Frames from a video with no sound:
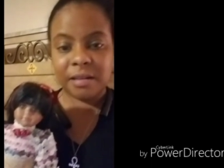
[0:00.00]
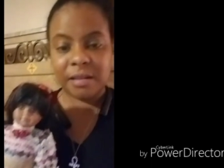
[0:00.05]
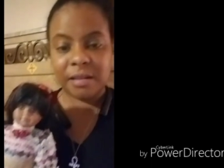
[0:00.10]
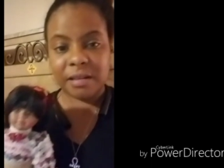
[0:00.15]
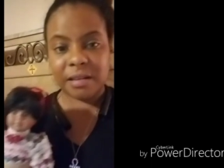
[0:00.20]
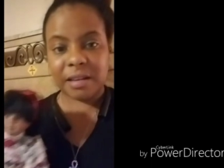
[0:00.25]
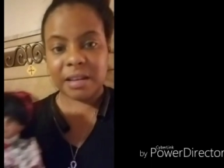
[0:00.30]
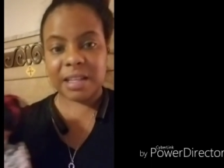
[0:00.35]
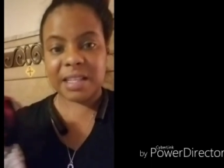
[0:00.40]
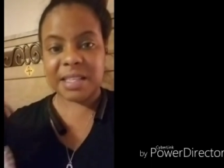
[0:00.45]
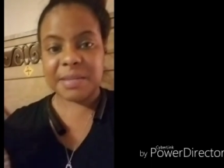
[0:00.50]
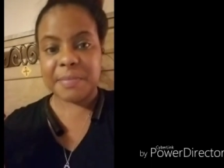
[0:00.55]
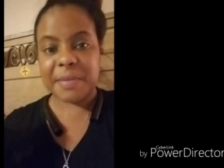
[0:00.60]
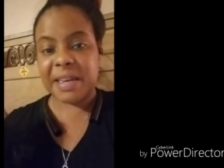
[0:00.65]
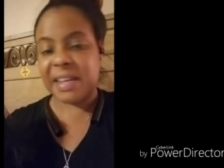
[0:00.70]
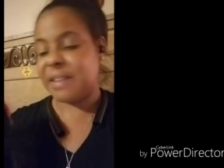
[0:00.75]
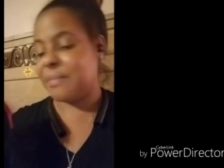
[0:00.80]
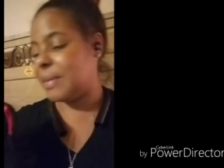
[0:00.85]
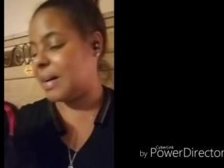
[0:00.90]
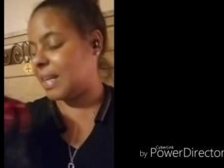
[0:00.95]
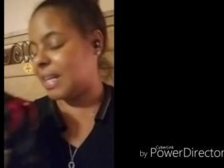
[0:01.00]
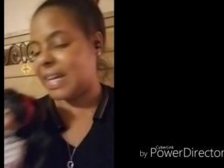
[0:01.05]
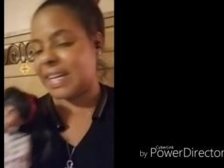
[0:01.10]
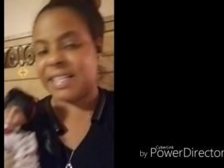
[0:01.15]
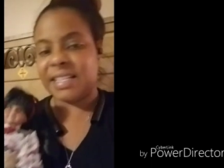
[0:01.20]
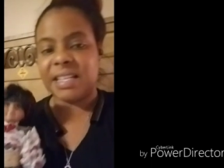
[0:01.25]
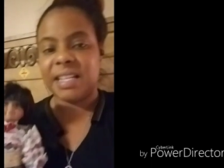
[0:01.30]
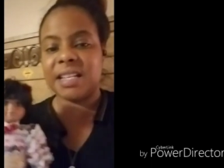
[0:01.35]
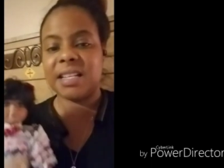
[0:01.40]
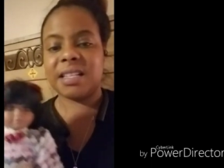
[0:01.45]
It's made in my
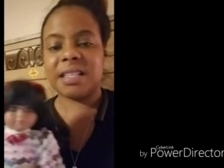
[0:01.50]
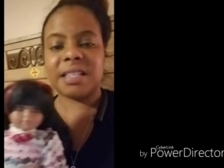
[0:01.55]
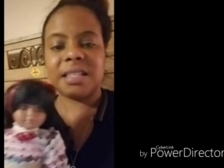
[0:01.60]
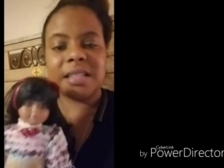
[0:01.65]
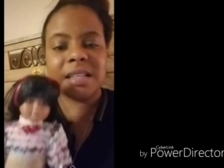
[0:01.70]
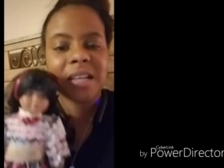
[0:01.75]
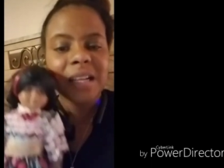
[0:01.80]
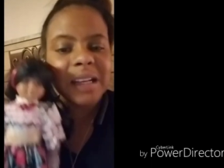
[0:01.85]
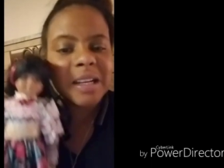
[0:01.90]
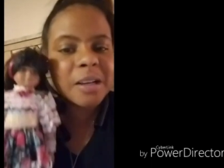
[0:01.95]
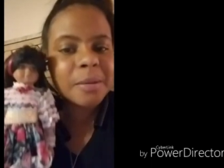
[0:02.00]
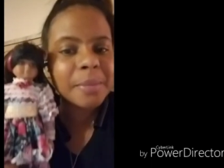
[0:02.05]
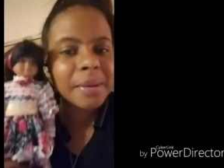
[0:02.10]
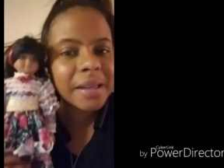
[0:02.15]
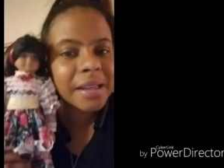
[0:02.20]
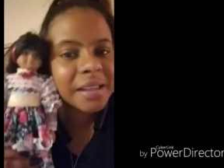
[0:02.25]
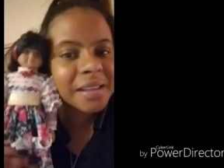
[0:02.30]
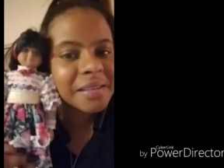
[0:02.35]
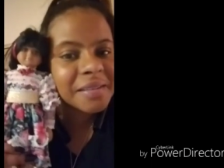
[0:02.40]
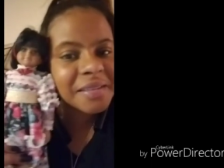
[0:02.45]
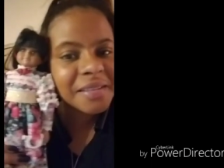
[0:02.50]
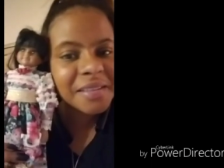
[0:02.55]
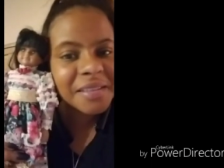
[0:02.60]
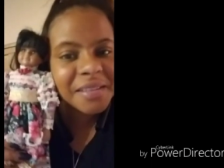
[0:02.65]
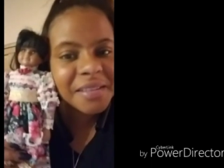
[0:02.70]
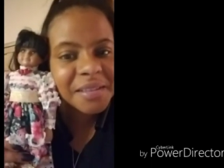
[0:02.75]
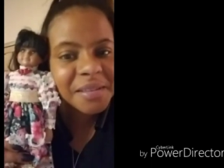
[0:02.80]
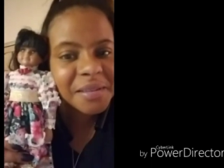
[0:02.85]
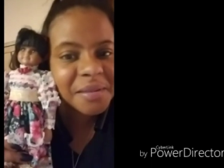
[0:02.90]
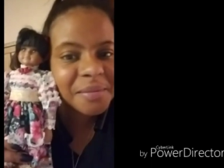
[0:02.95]
likeness. A little bit.
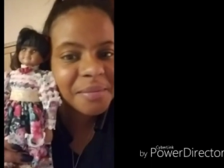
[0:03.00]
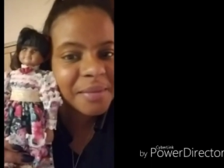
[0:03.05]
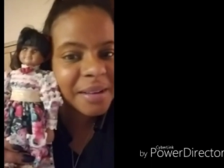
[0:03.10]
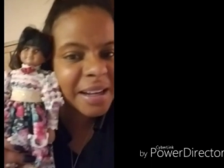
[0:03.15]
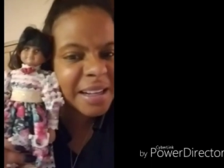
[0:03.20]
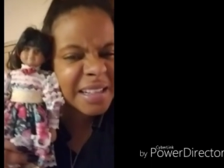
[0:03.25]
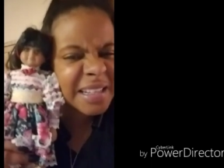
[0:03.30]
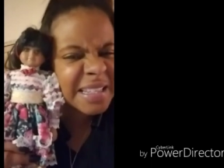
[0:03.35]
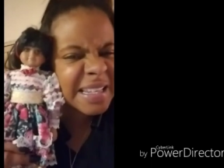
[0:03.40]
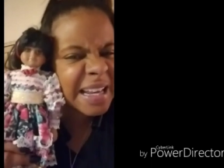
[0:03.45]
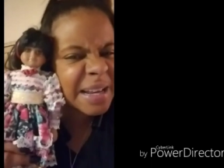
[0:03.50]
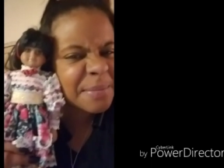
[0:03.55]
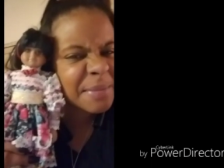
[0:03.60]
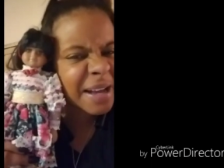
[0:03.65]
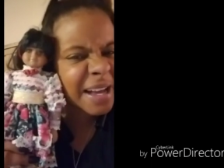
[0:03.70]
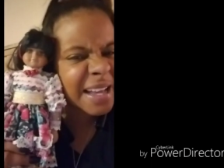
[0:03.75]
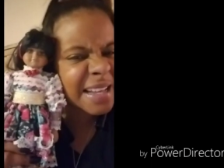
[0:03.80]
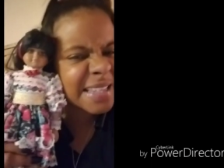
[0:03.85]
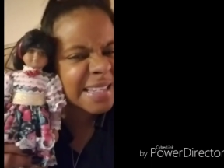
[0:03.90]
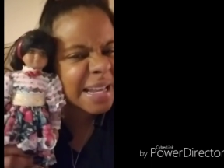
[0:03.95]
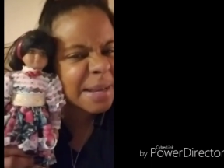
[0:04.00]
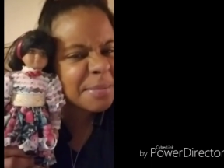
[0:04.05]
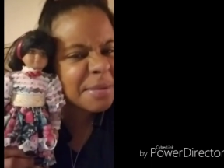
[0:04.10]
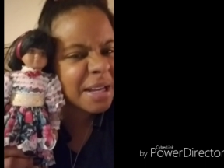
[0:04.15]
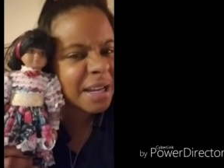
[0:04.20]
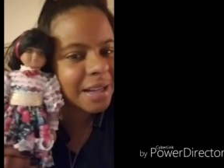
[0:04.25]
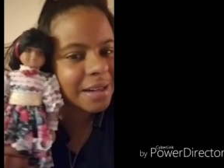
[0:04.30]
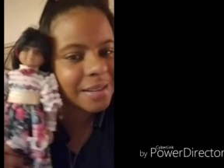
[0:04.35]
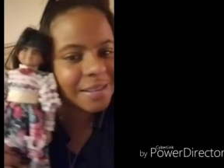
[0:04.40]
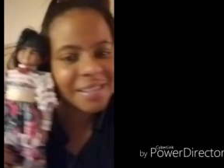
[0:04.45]
We got the same eyes, same
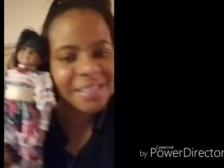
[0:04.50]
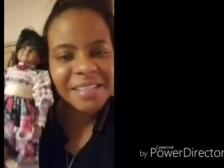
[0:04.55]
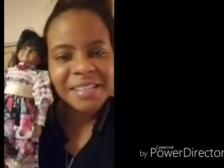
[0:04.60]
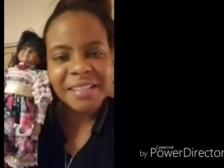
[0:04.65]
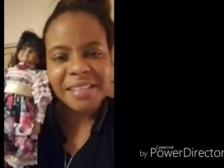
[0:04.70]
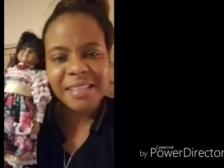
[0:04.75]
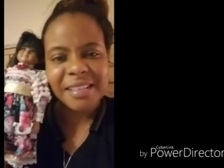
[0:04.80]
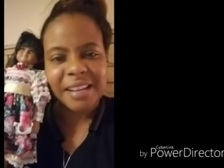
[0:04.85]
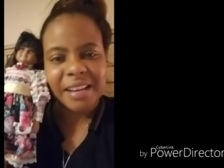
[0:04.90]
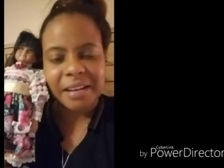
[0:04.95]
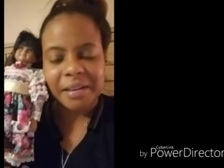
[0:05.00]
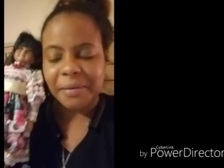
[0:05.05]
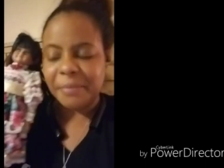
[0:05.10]
color. Yeah.